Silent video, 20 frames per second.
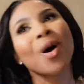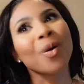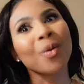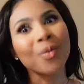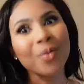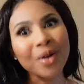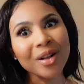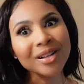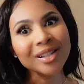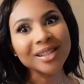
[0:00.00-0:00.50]

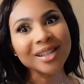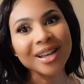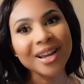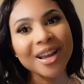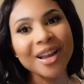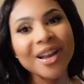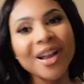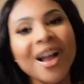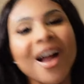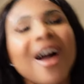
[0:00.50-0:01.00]
we'll
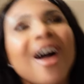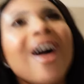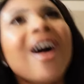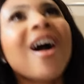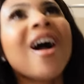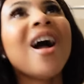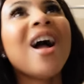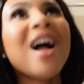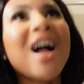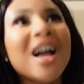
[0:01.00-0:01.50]
see.
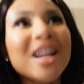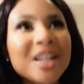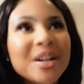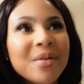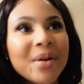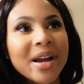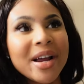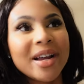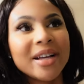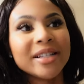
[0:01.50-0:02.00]

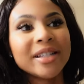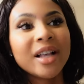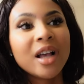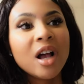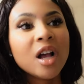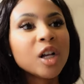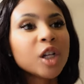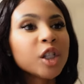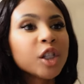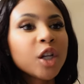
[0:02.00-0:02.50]
Anyways,
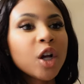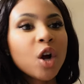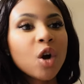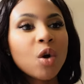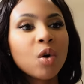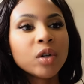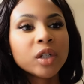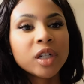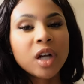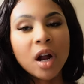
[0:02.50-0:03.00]

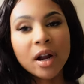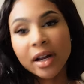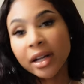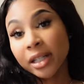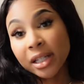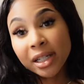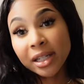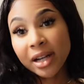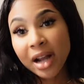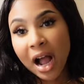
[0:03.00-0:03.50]
so Target
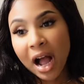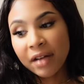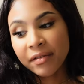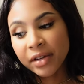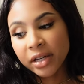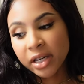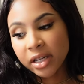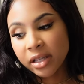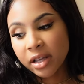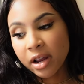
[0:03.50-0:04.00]
didn't have
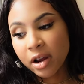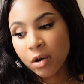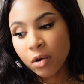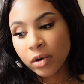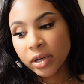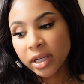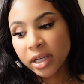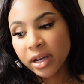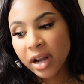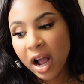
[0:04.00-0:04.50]
anything
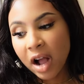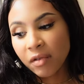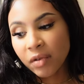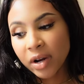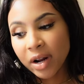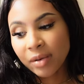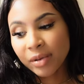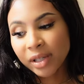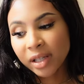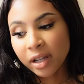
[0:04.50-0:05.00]
or didn't have what
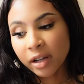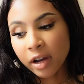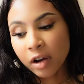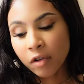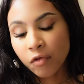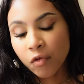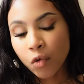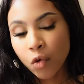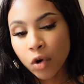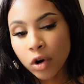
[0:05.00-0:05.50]
I was
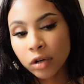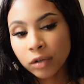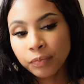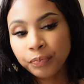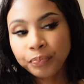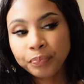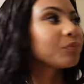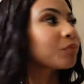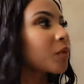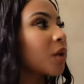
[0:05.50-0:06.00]
looking
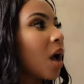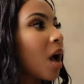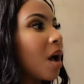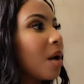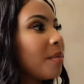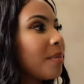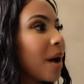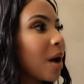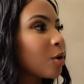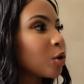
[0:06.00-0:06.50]
for.
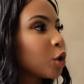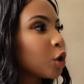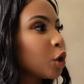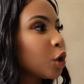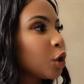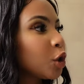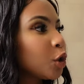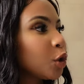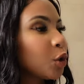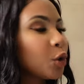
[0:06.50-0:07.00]
About
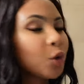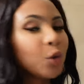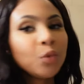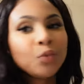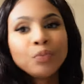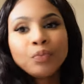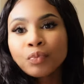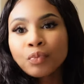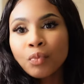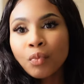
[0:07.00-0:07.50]
to
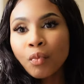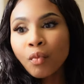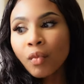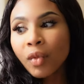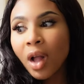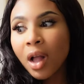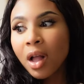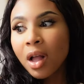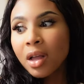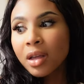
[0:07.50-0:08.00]

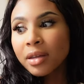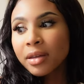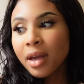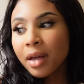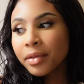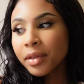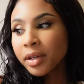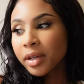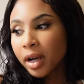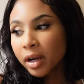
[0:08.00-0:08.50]

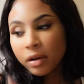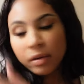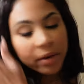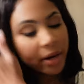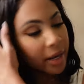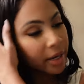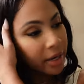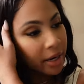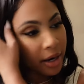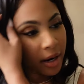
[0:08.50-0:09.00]
get the
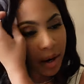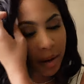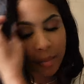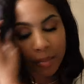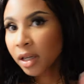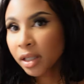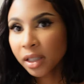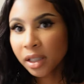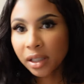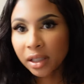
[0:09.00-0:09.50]
decorating.
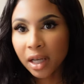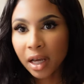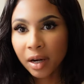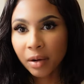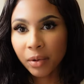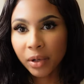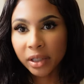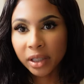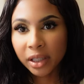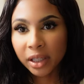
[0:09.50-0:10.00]
Just kind of
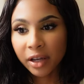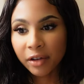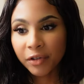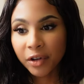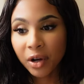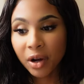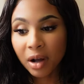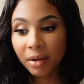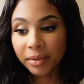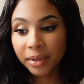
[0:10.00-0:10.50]
wanted to give you
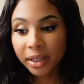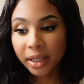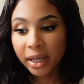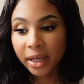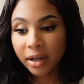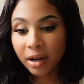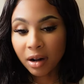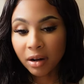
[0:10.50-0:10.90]
an update